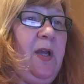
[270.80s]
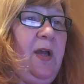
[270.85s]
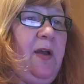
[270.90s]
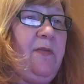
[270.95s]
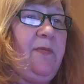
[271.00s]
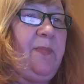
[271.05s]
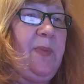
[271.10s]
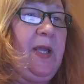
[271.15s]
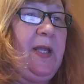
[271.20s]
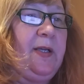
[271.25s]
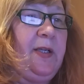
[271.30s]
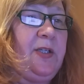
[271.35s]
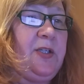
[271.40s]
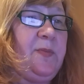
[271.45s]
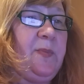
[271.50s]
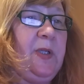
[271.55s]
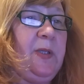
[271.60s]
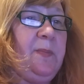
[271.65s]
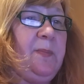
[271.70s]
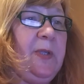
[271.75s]
of
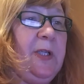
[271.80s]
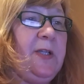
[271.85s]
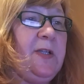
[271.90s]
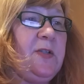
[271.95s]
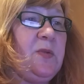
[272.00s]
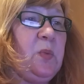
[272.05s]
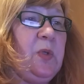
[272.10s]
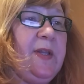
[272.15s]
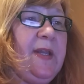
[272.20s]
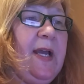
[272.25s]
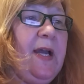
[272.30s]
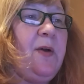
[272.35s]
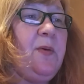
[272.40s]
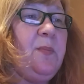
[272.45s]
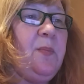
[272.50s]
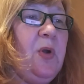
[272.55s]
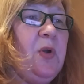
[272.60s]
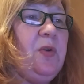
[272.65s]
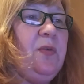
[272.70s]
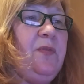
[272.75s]
management because
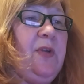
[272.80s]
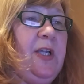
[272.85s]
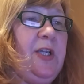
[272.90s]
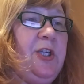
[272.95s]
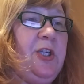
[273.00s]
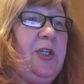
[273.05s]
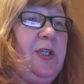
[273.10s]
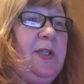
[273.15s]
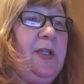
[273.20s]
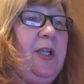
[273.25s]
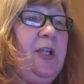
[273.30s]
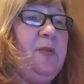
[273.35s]
without motivation,